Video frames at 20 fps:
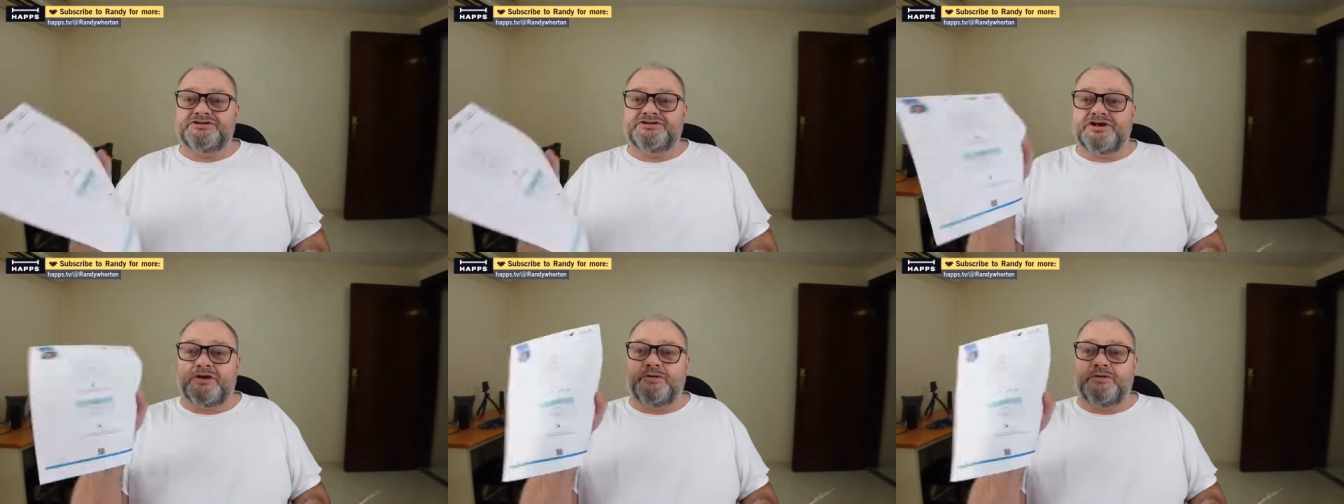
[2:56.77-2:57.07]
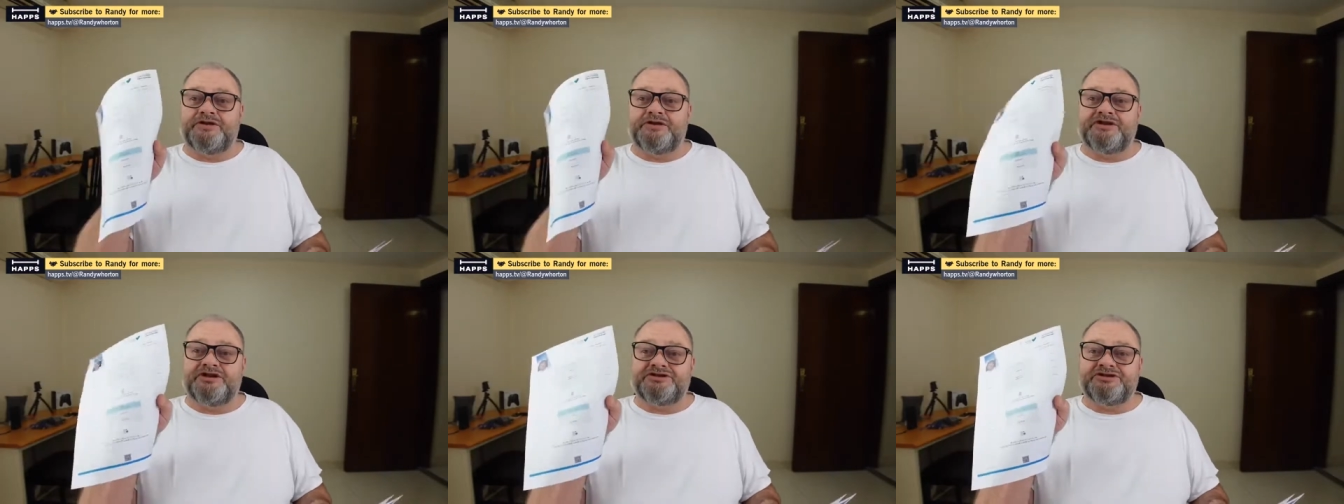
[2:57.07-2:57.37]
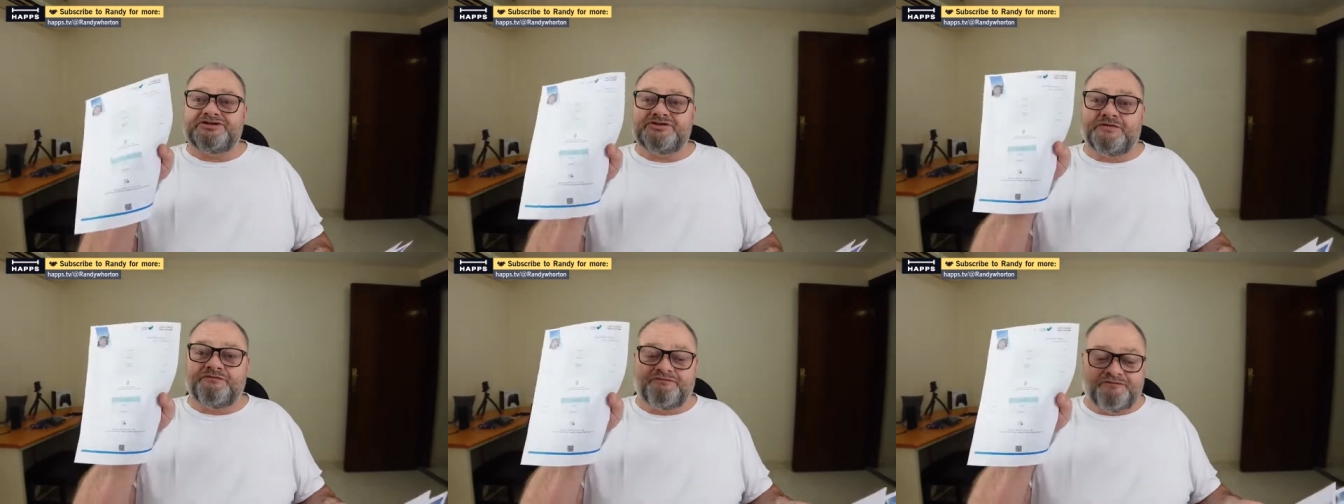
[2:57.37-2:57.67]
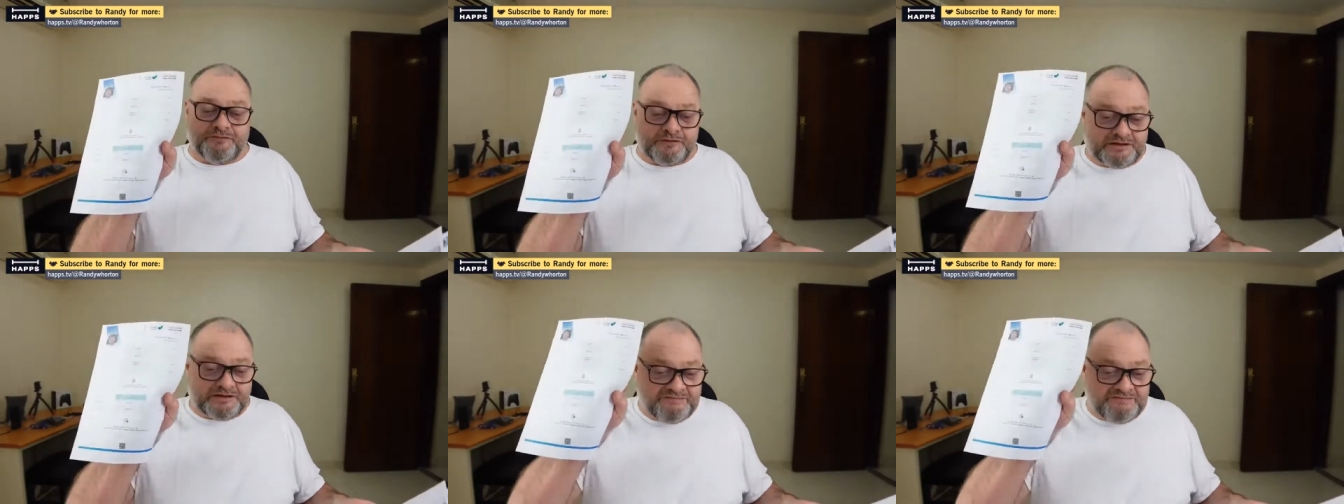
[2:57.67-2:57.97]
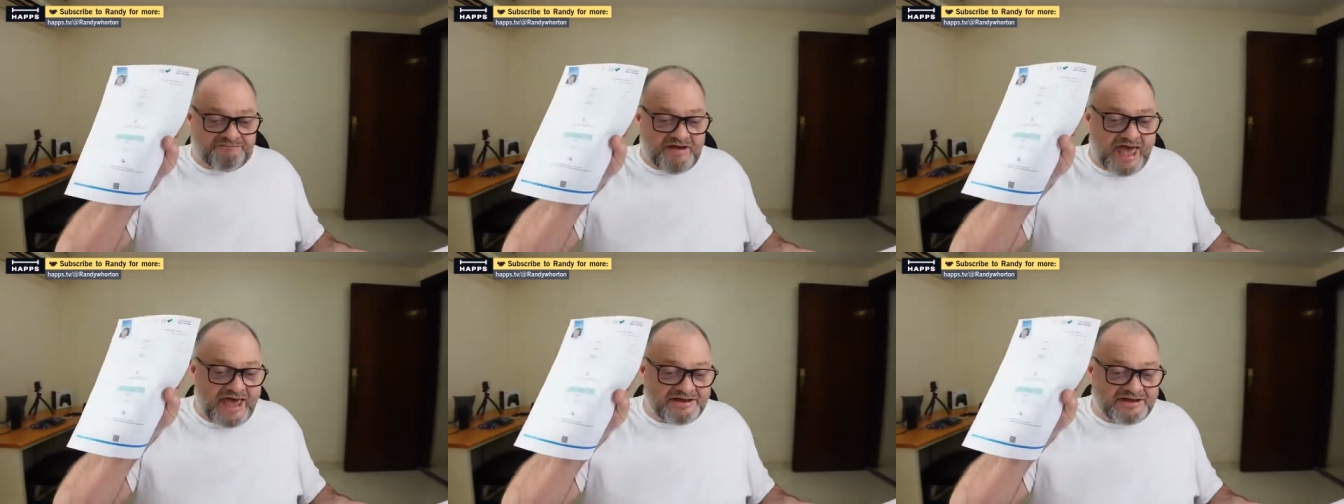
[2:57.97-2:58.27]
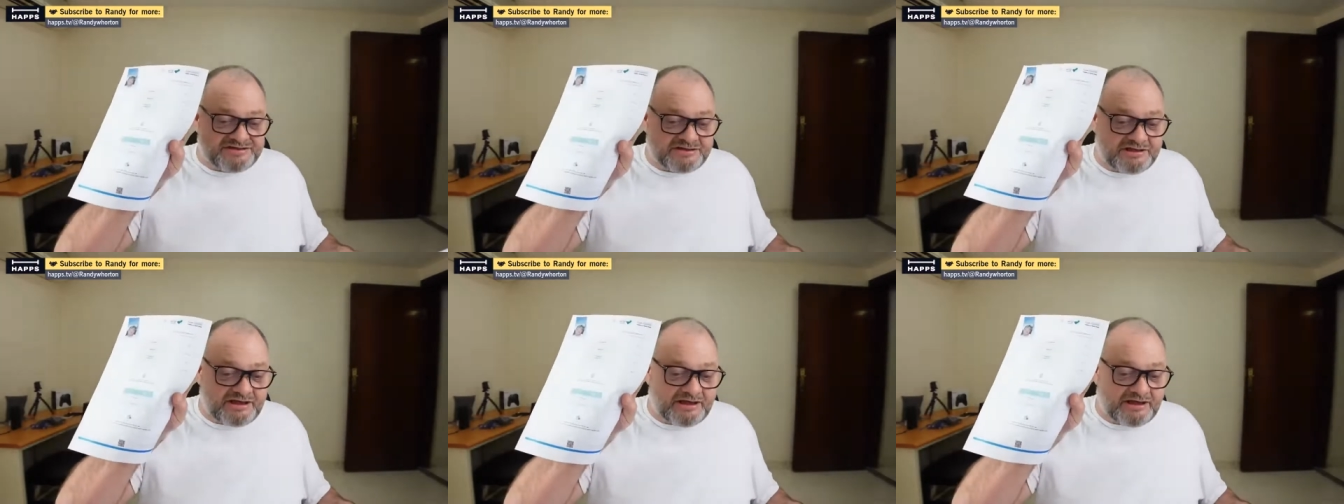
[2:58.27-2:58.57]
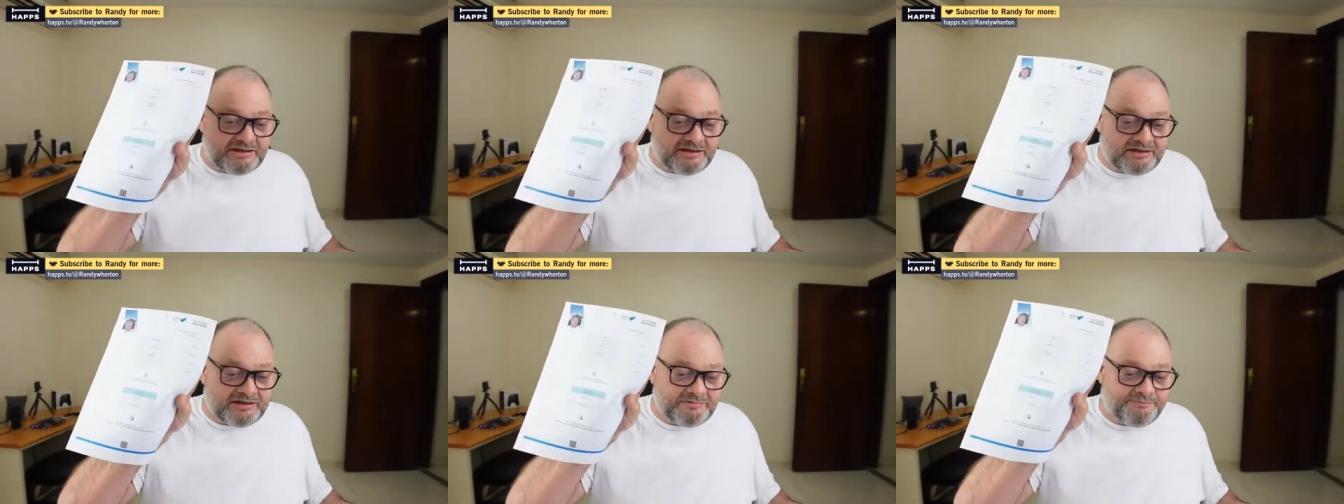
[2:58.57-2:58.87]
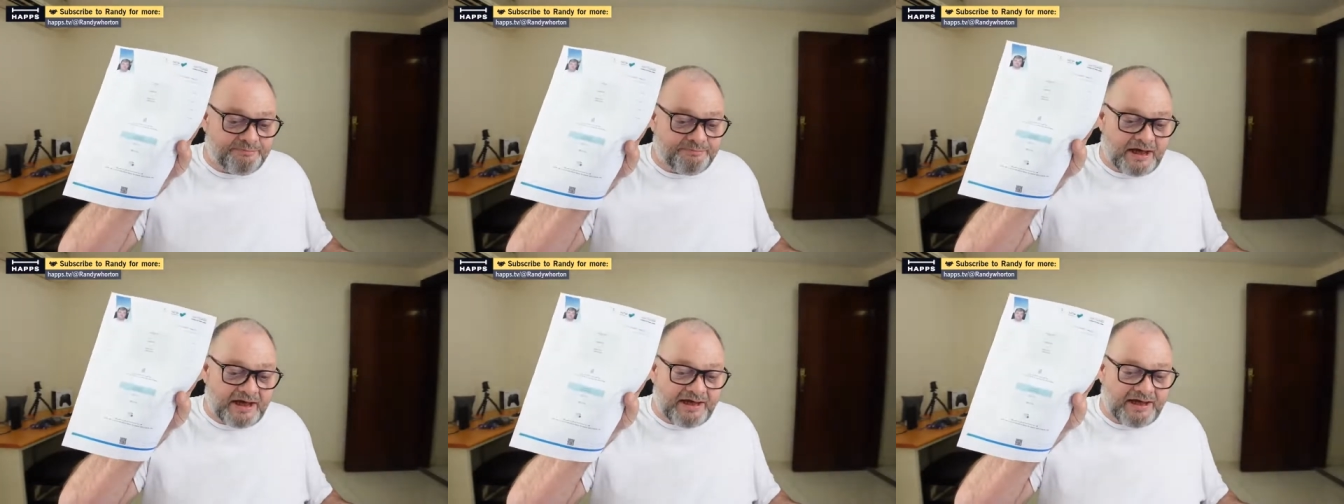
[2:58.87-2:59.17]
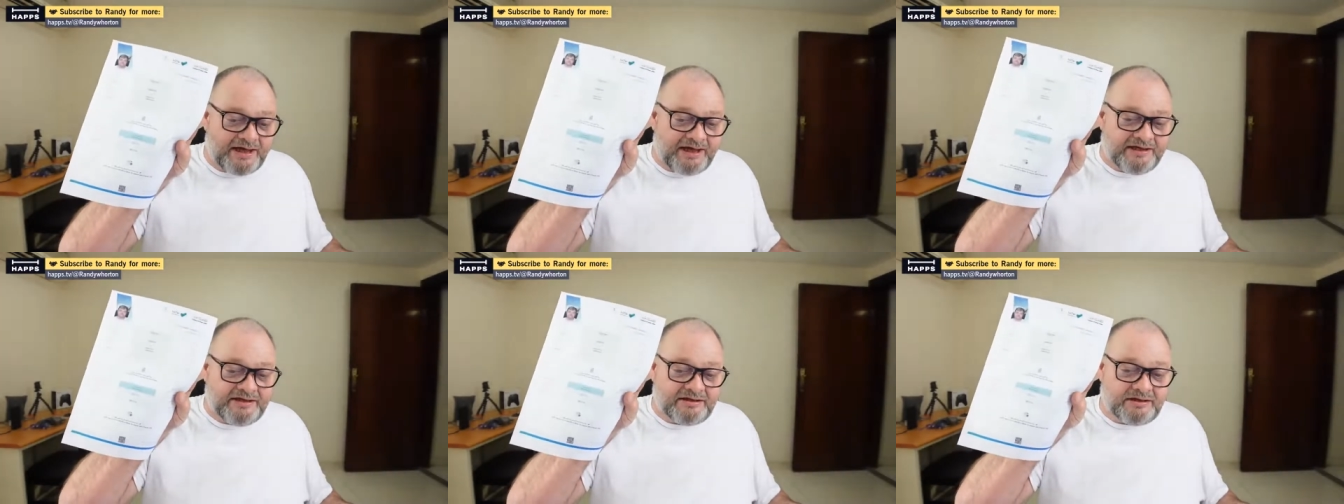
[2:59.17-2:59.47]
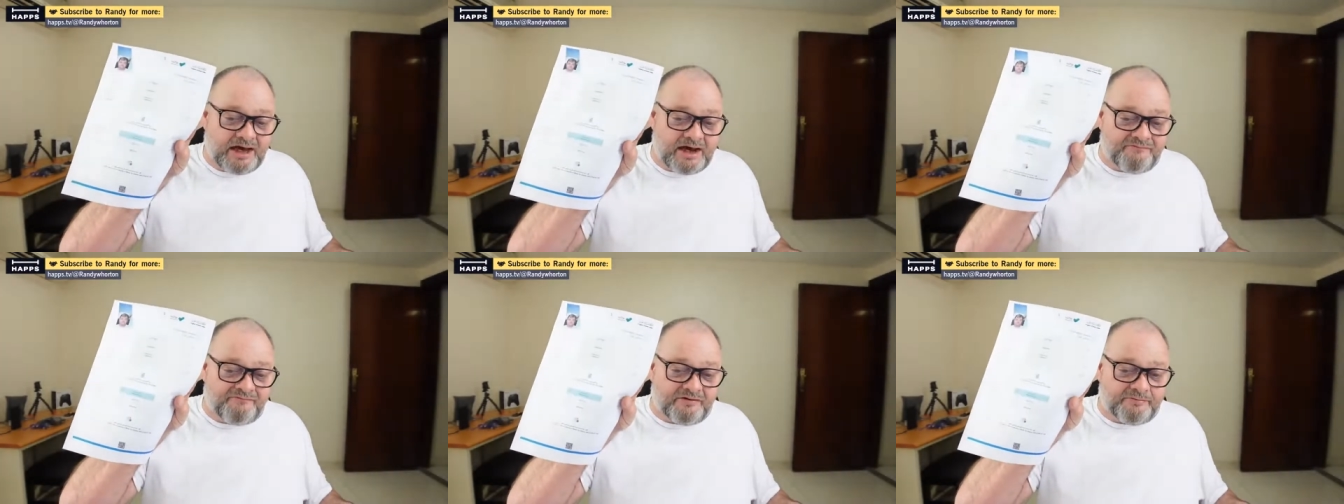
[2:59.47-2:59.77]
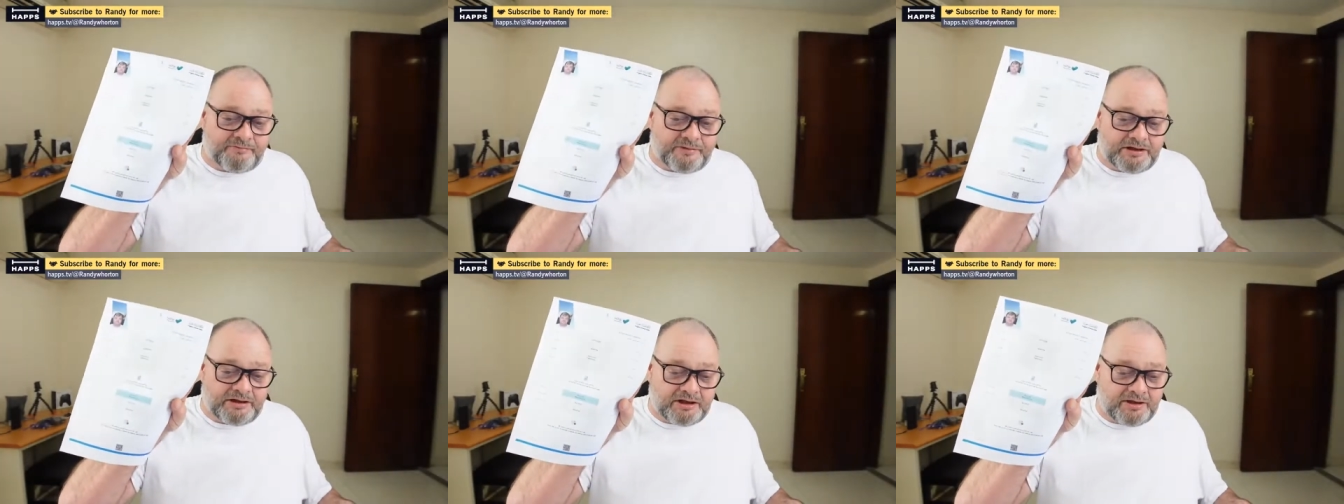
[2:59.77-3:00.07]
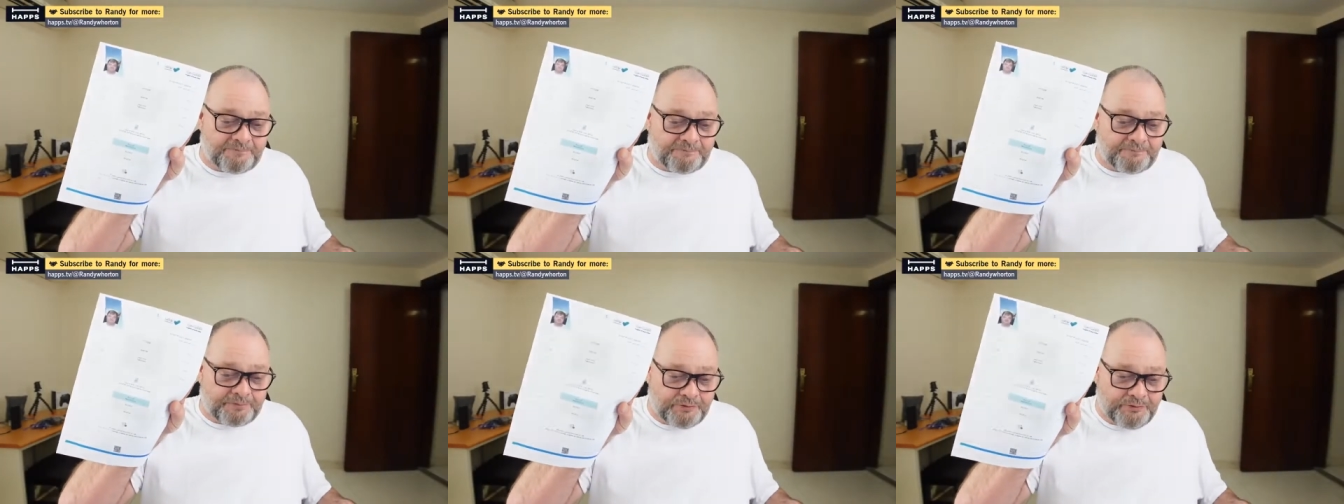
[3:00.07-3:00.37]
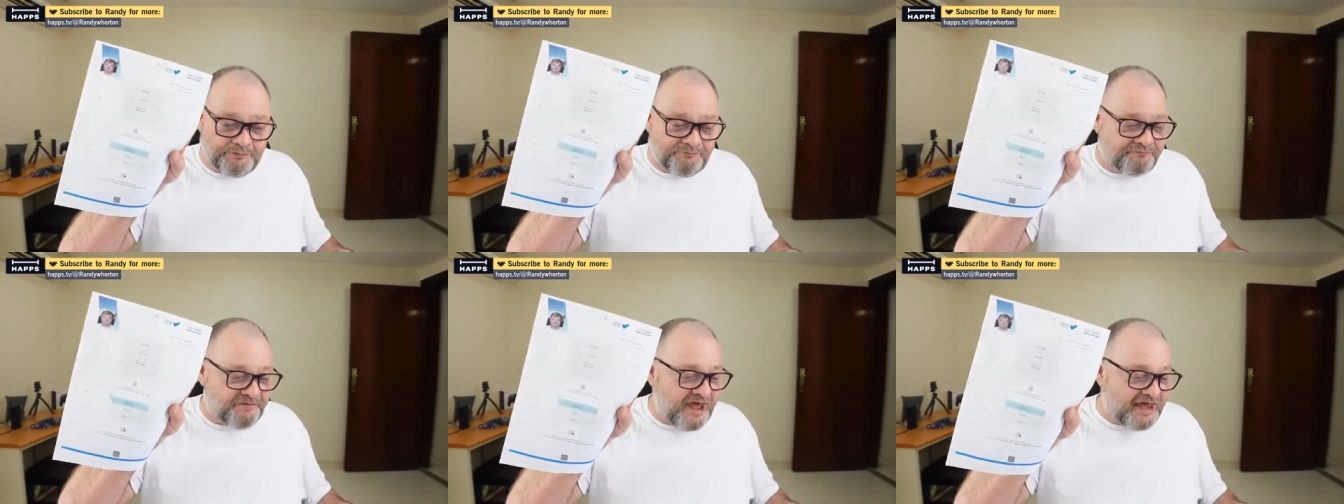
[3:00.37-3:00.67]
showing that you're fully vaccinated by a government-approved